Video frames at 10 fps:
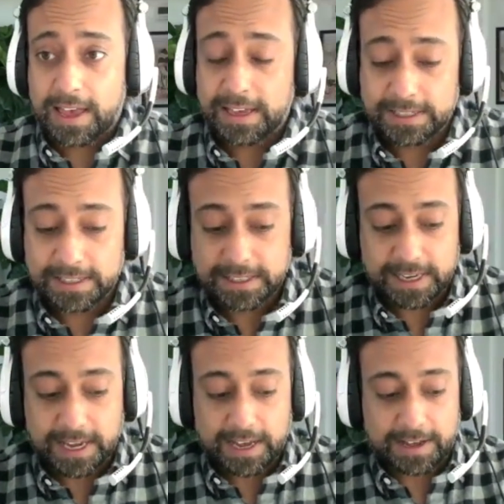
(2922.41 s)

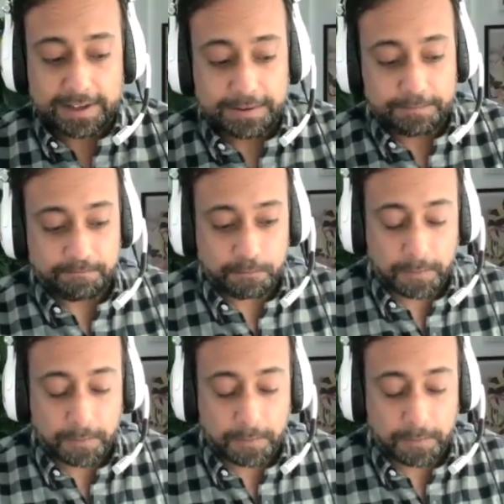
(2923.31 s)
And I